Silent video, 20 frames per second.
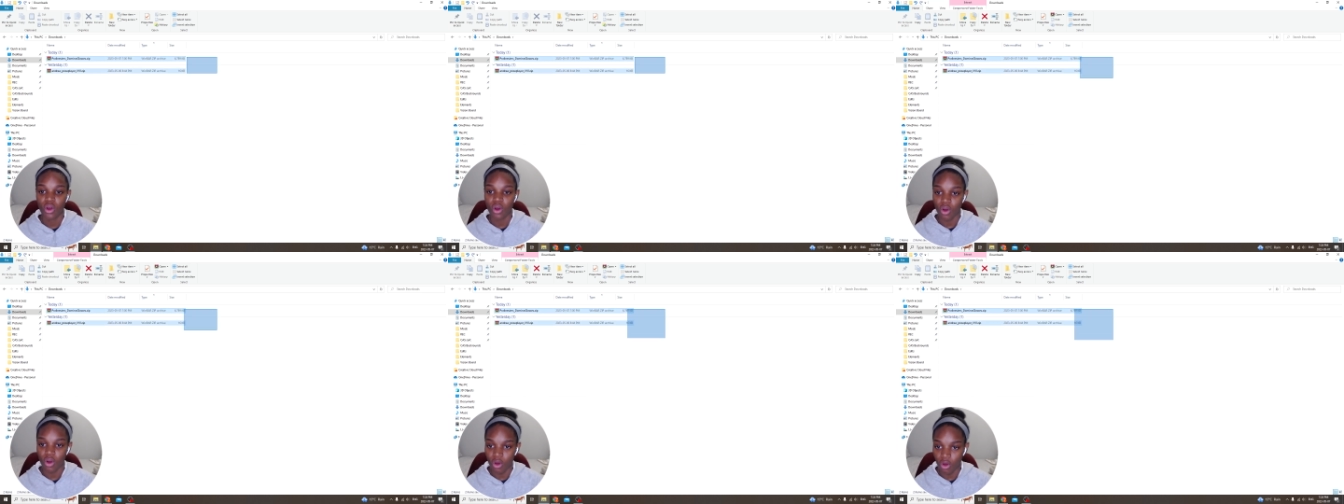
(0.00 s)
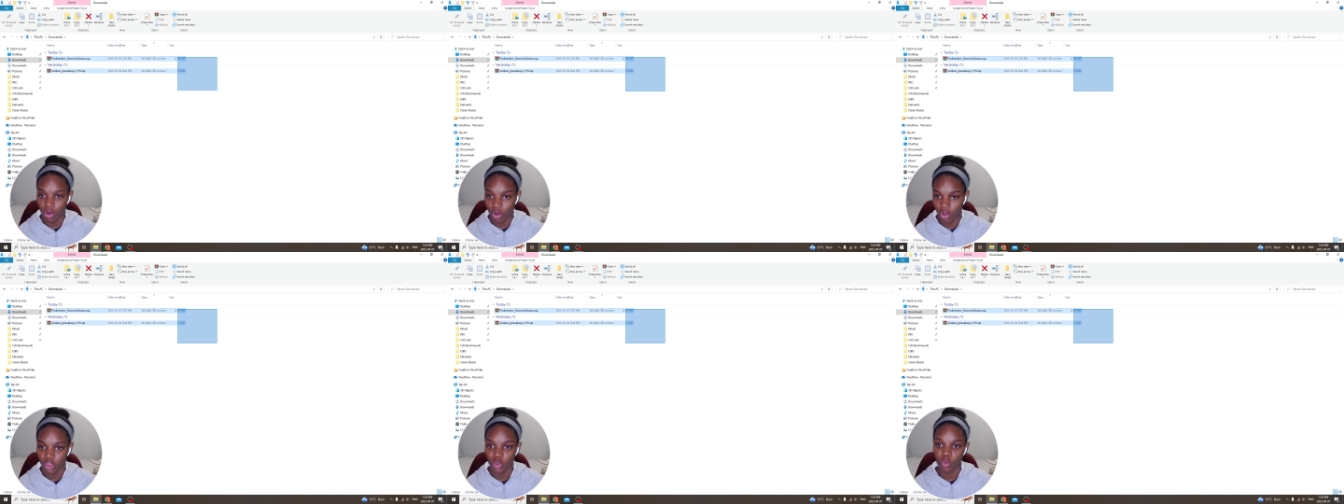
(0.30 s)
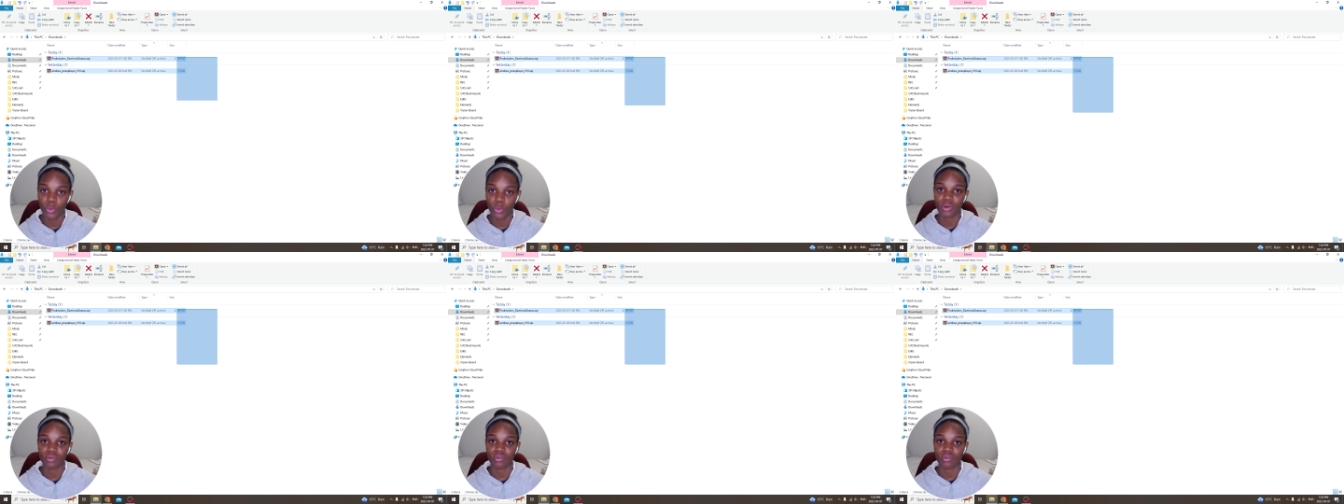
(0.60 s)
all the
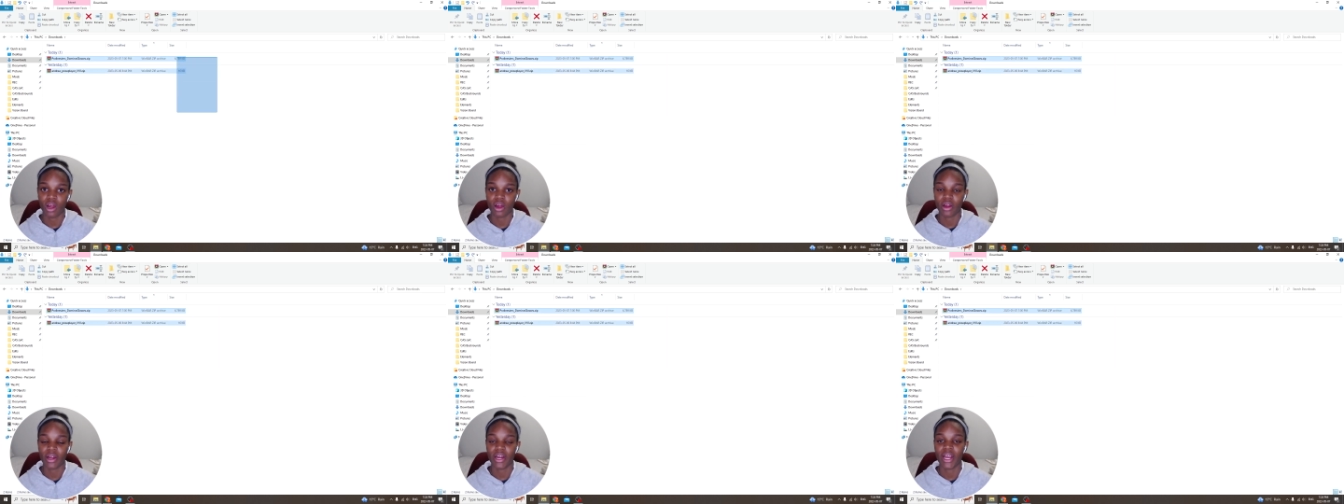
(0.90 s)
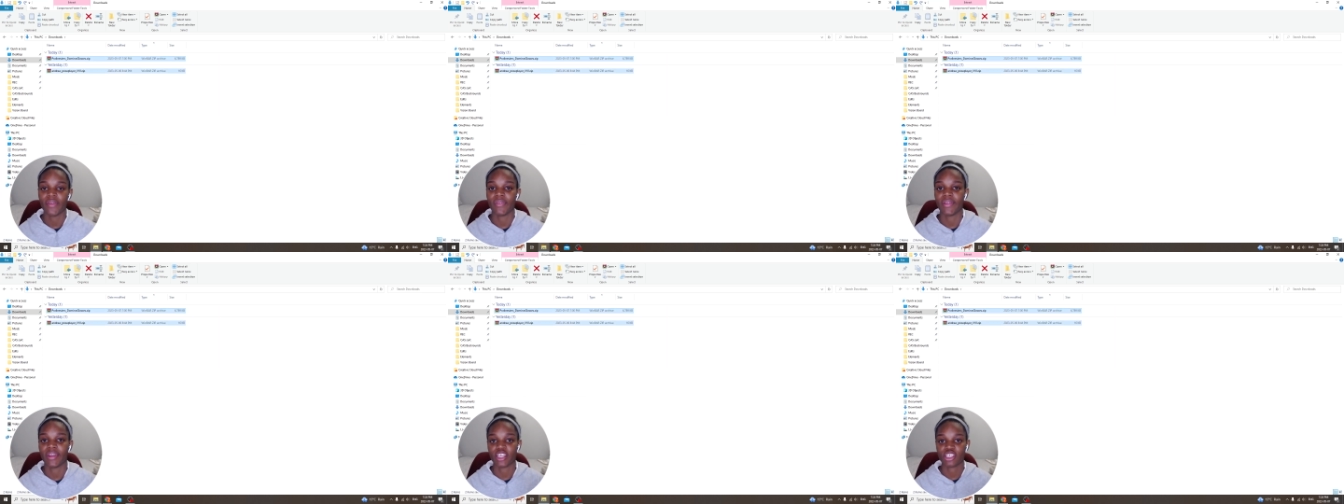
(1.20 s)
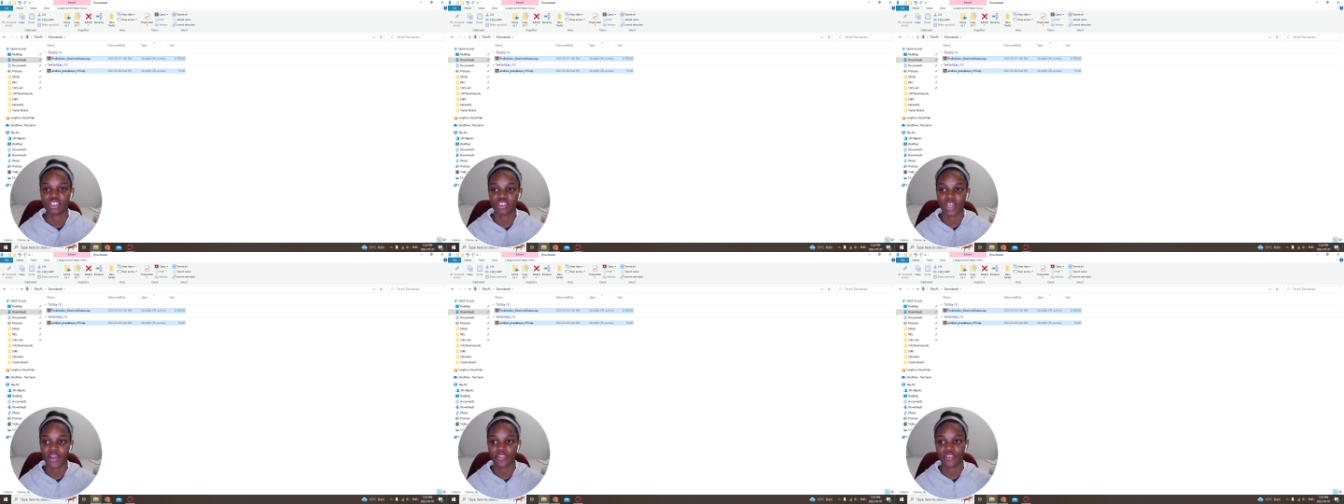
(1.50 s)
WinRAR and then
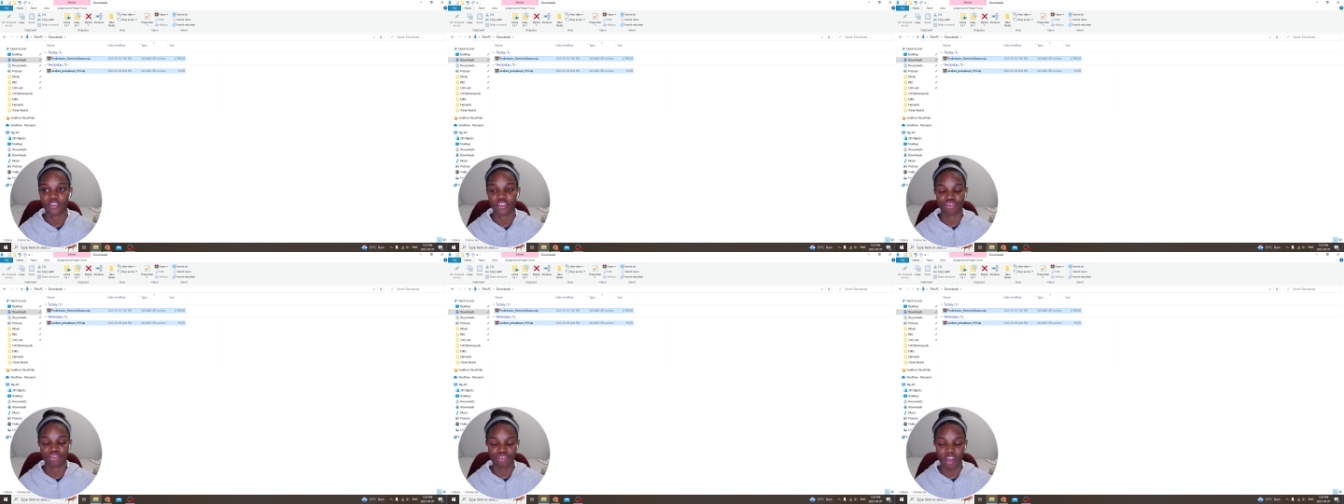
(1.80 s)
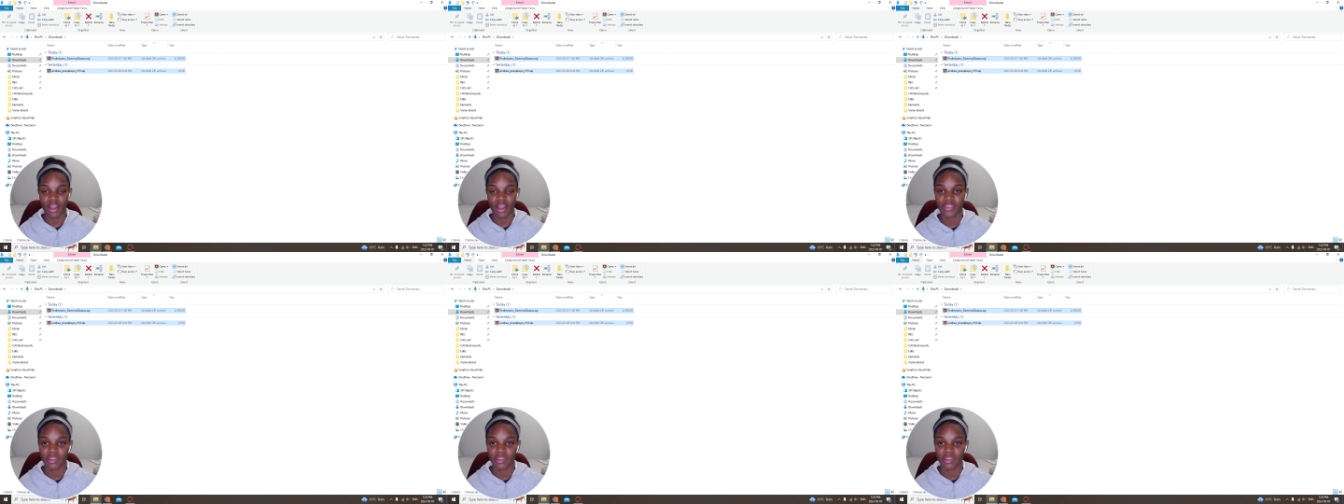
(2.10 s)
either extract